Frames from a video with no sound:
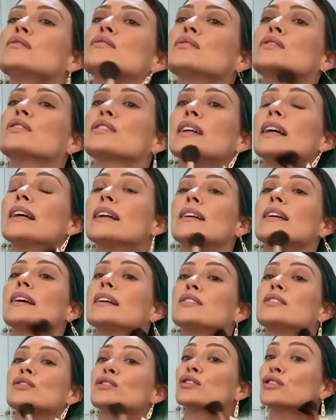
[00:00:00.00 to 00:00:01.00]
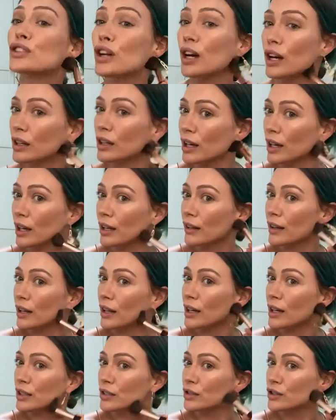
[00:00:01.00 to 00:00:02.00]
Create a nicer jawline that
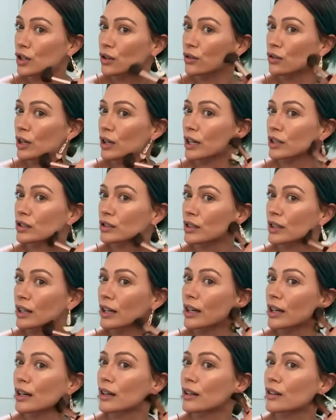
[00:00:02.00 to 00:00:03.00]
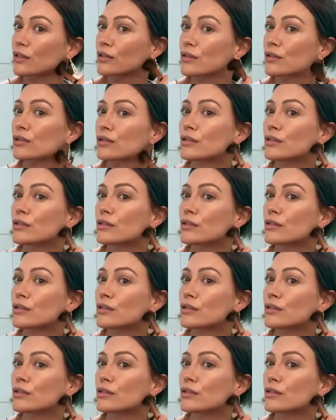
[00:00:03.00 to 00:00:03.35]
I don't actually have.